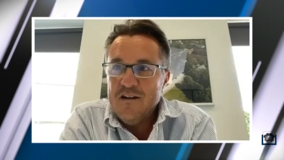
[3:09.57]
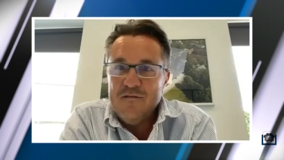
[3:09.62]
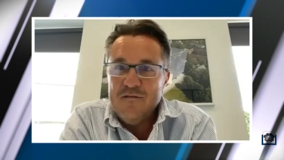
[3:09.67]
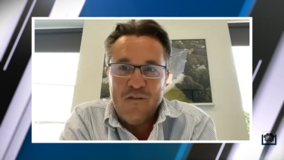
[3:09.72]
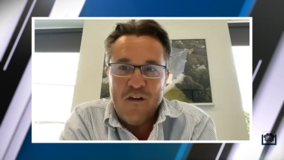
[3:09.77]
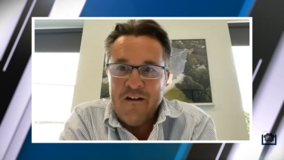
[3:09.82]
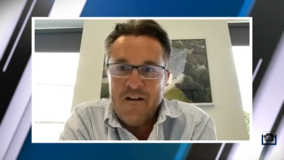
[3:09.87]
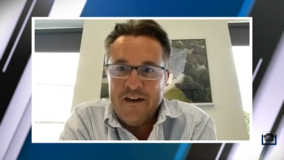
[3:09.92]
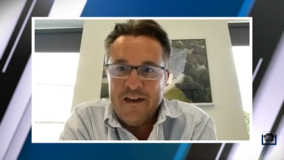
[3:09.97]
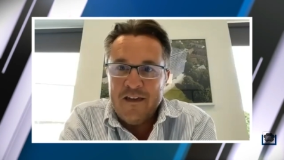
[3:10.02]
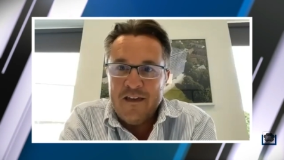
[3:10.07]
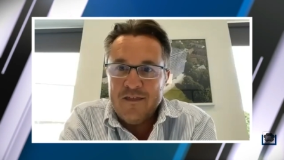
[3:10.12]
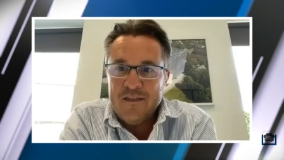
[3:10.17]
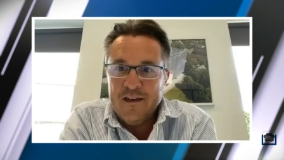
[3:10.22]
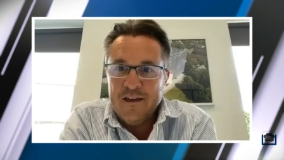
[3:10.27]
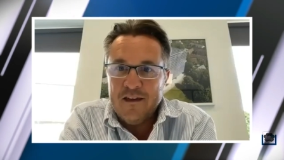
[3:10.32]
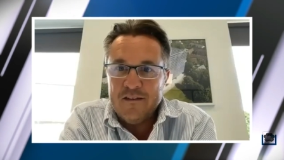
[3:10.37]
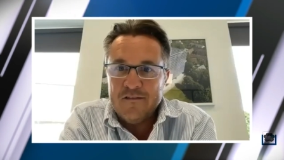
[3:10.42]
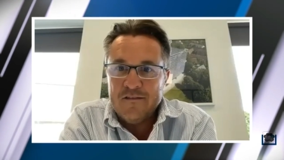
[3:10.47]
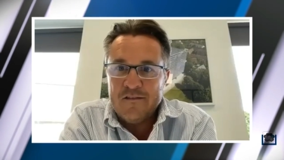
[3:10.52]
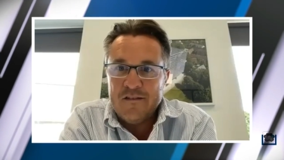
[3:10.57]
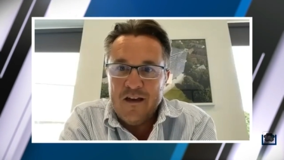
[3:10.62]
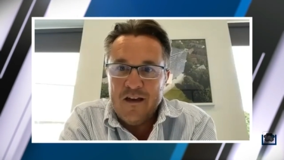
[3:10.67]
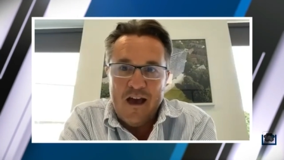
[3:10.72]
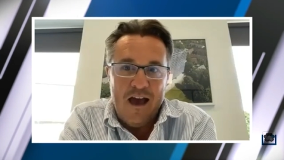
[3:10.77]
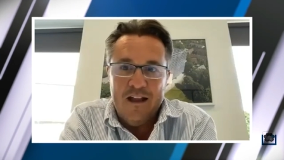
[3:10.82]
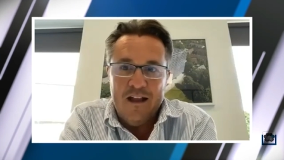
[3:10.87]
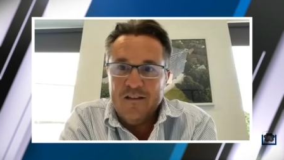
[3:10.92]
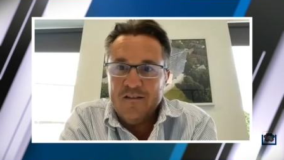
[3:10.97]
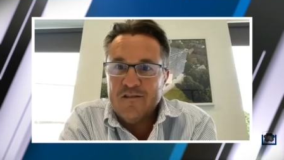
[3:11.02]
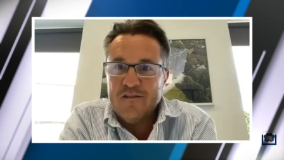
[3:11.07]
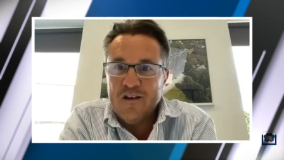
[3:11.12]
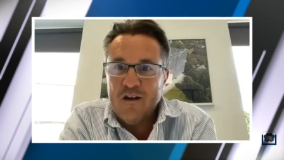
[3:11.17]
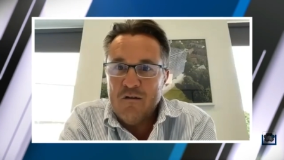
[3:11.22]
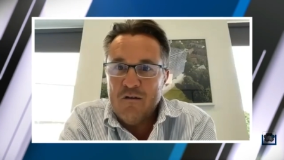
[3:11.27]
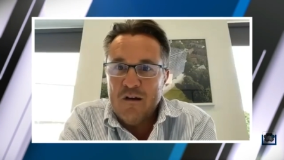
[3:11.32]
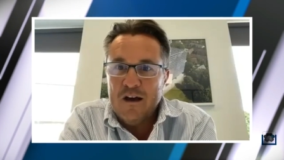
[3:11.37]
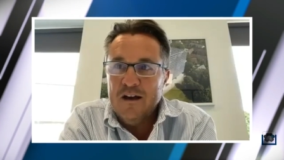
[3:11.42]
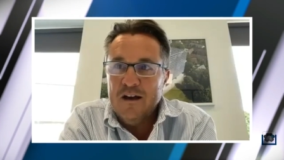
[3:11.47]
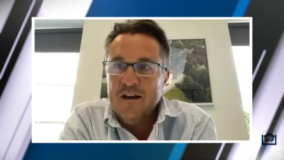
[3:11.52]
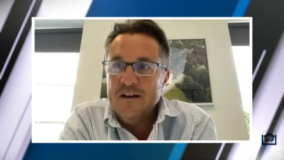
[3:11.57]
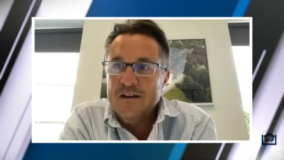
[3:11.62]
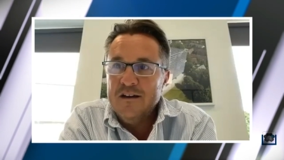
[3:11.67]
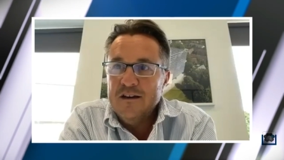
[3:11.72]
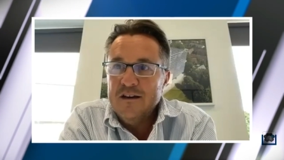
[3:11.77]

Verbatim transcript: flying things, and solar.